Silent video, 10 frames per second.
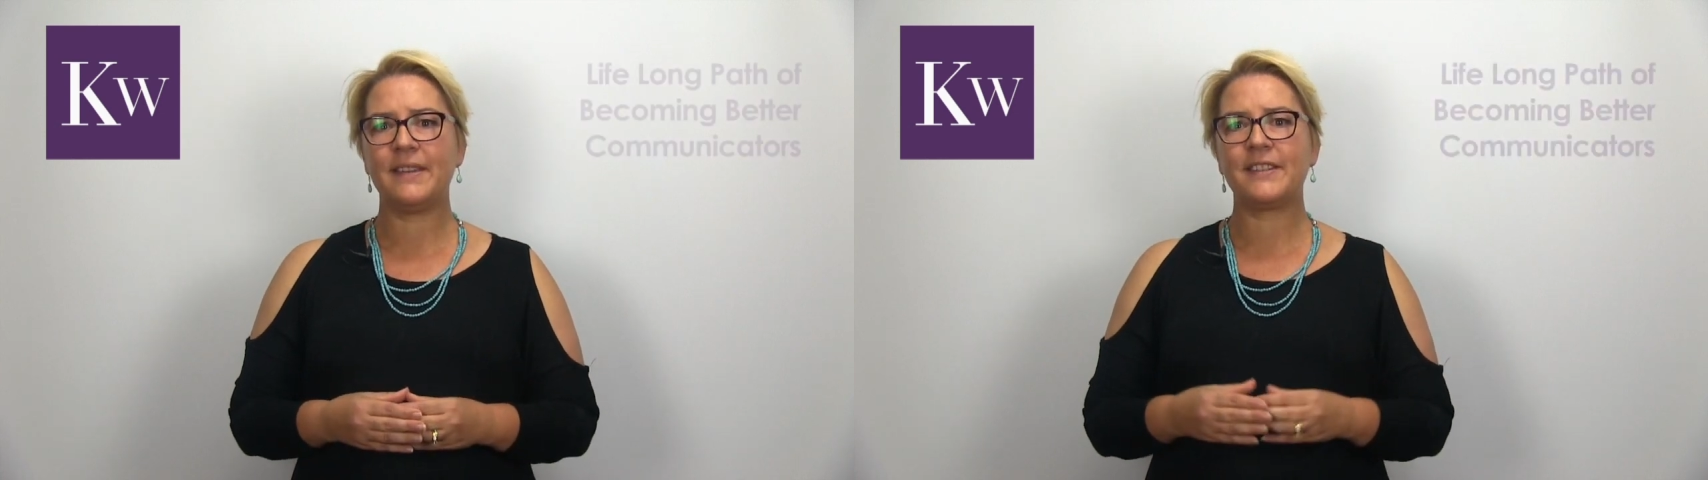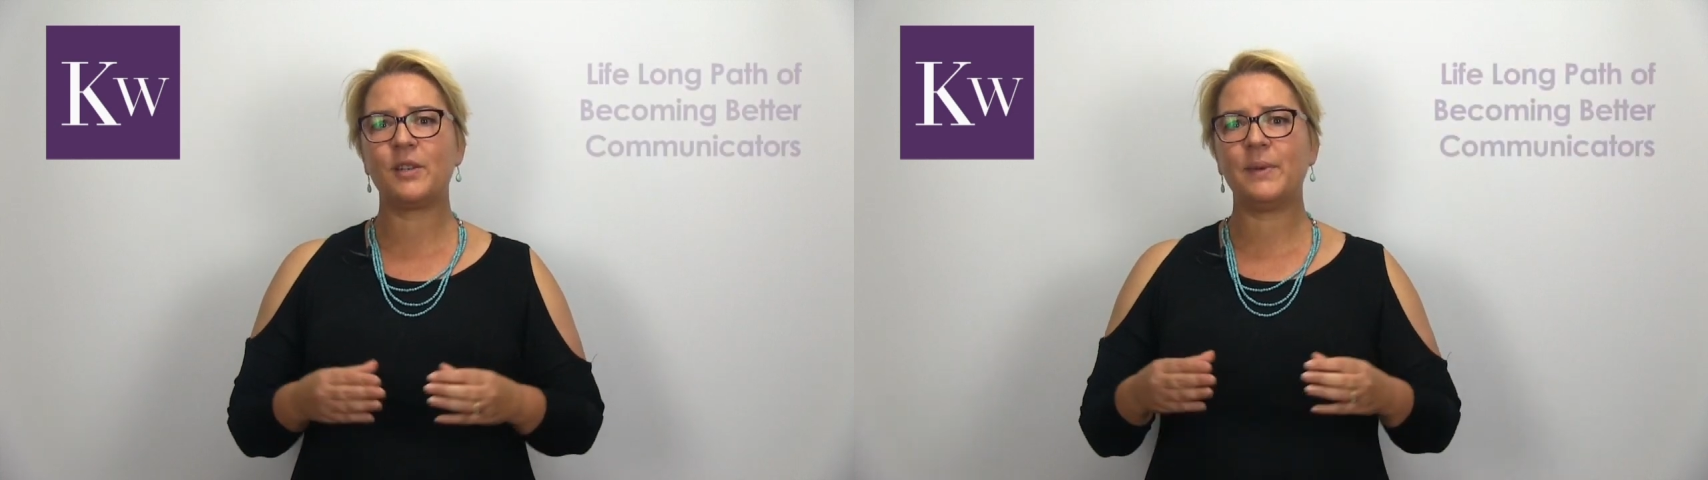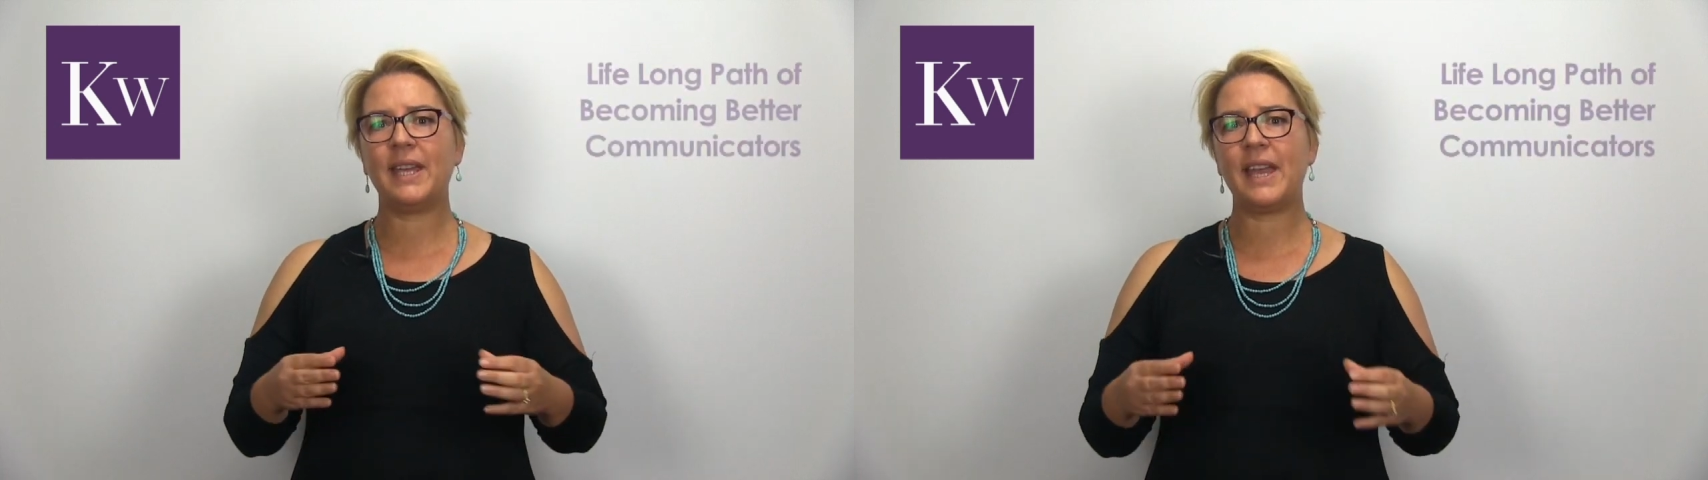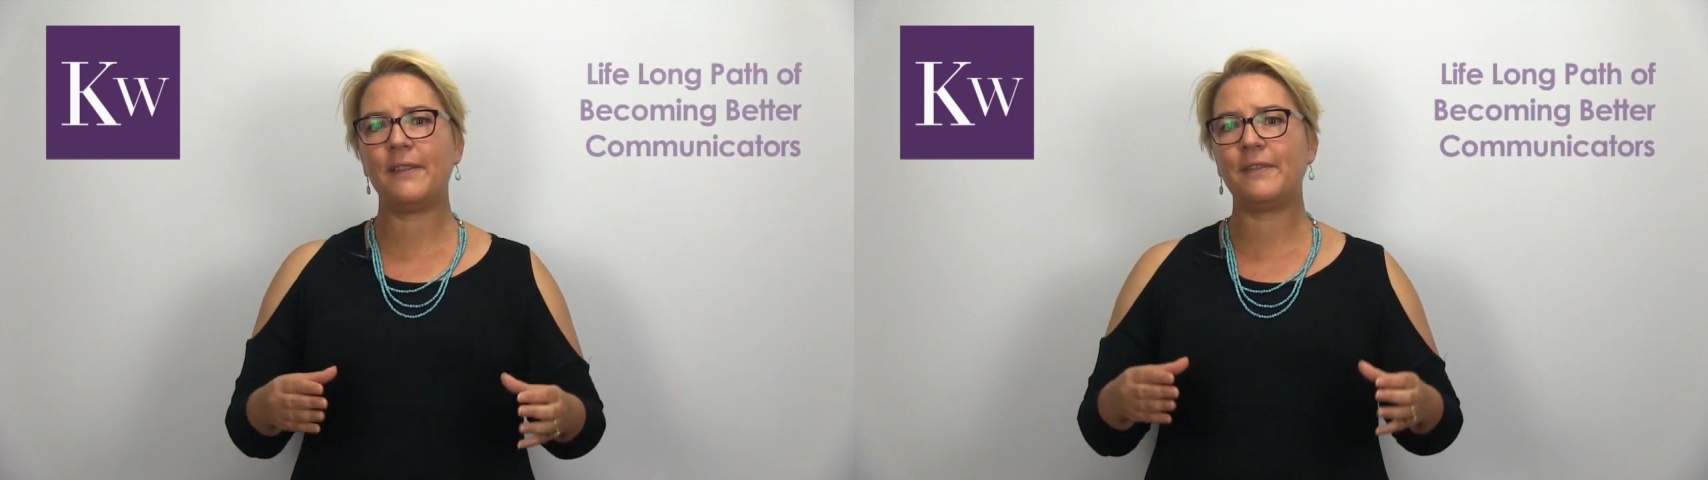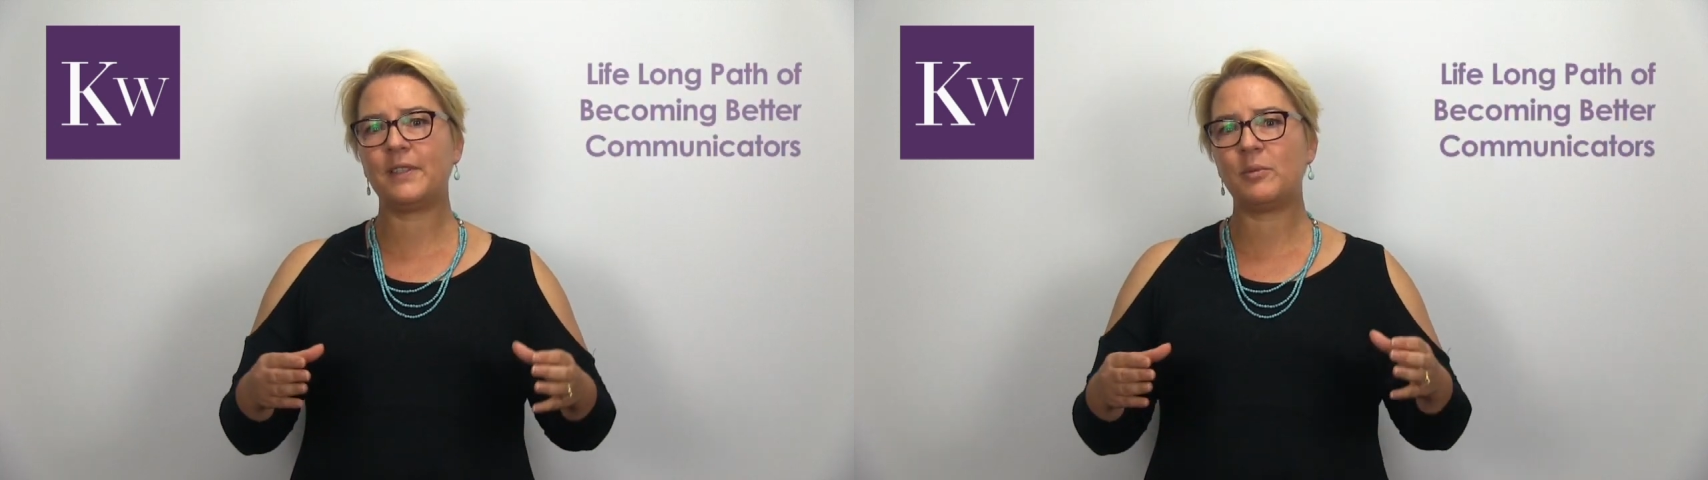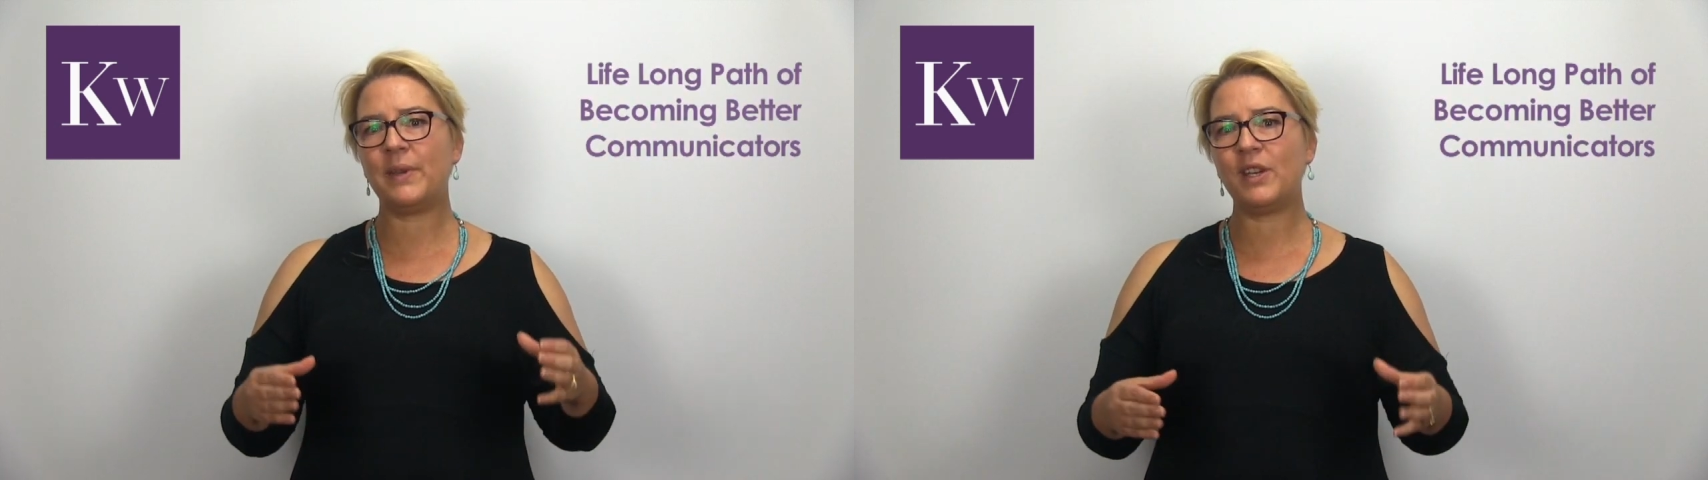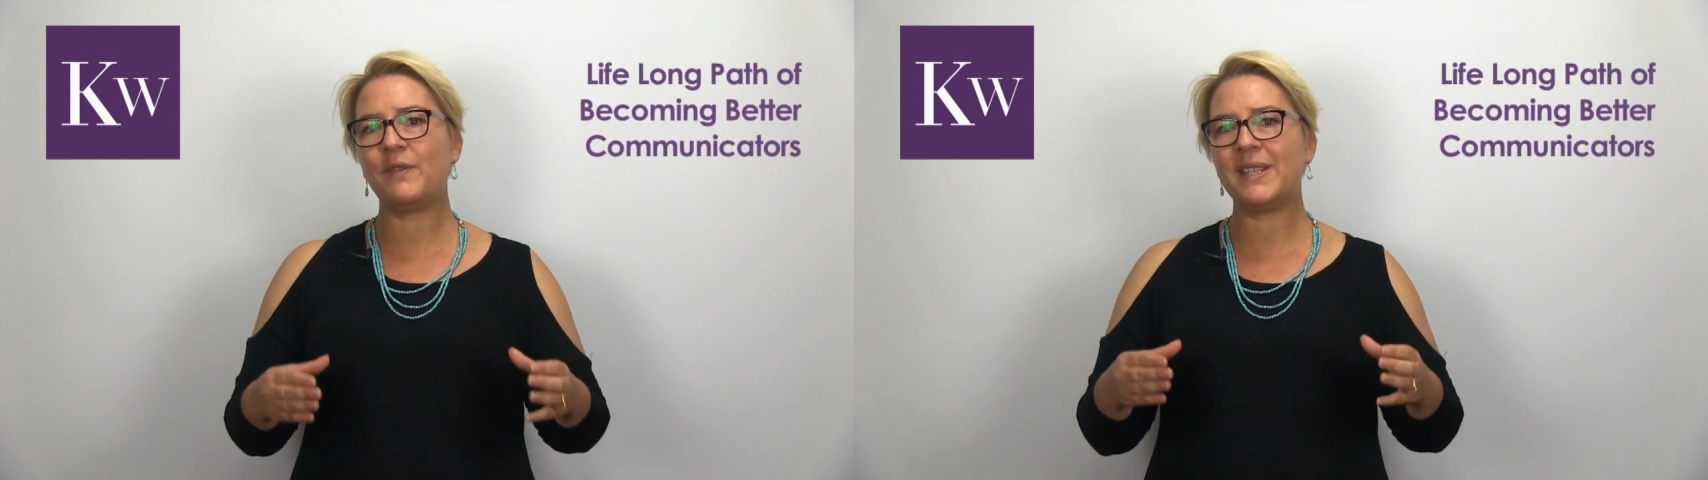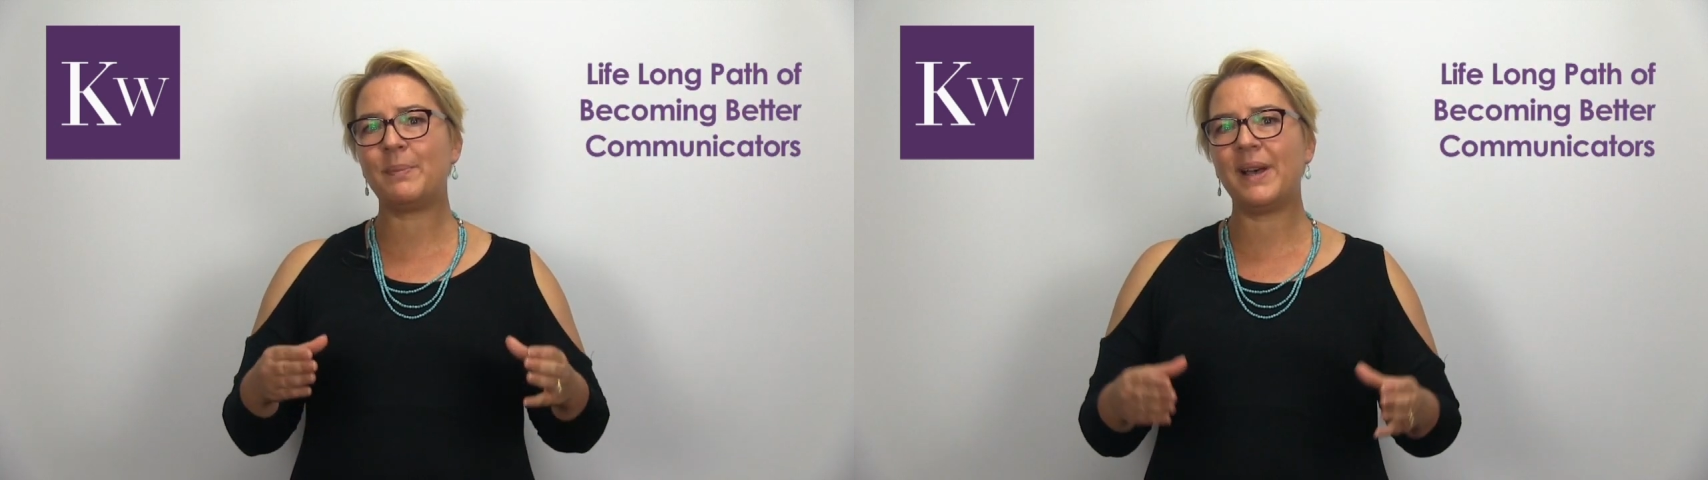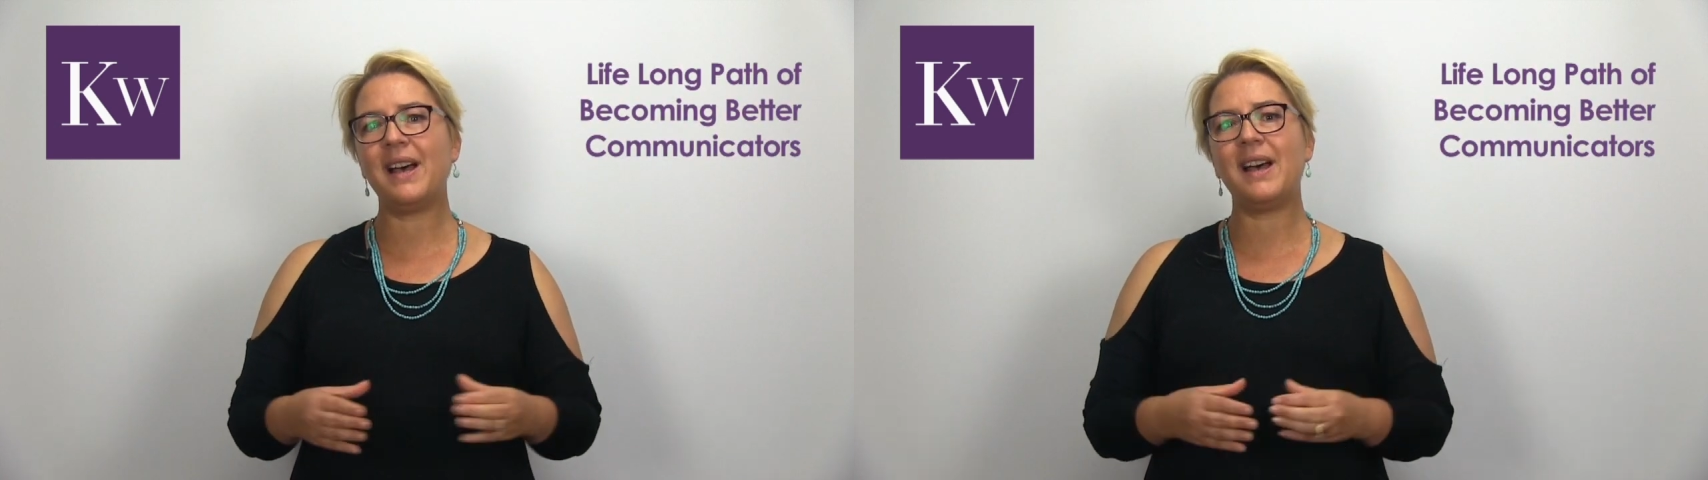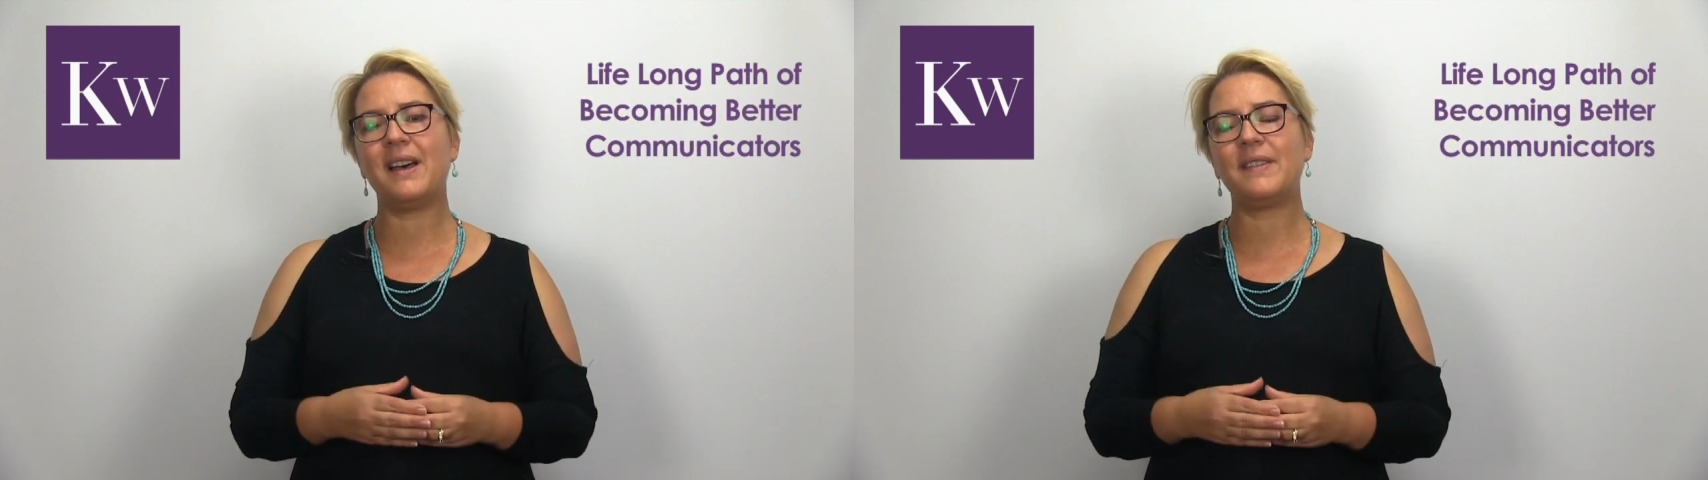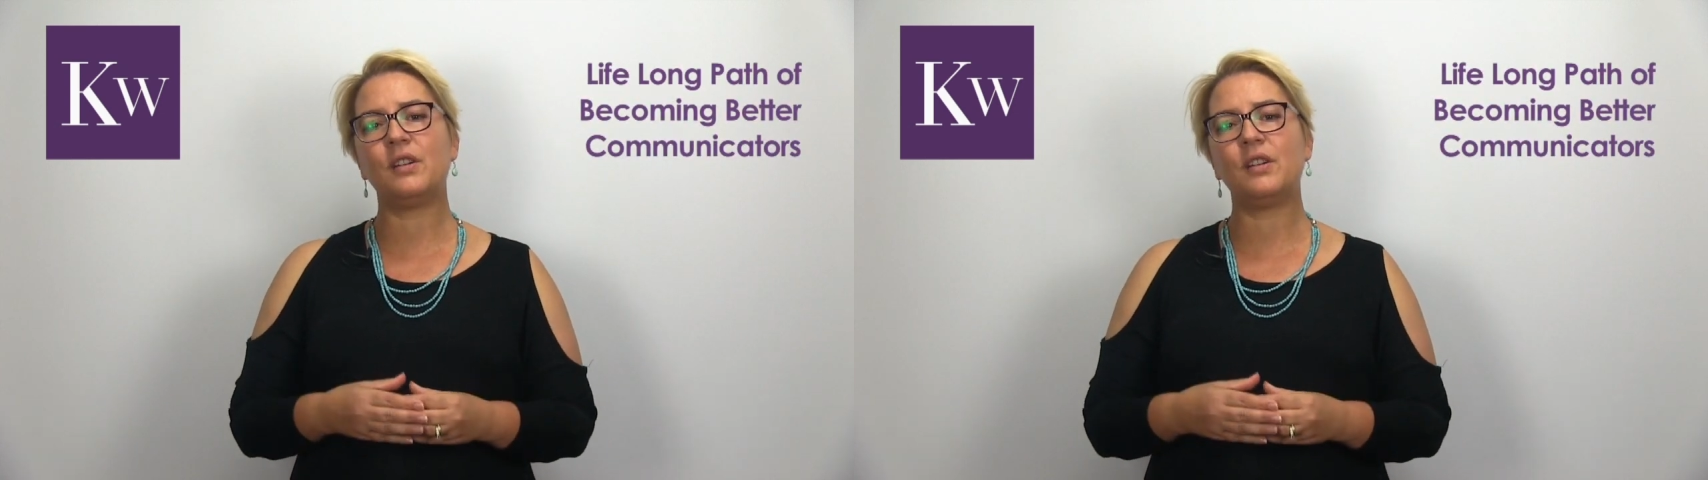So we have to be on this path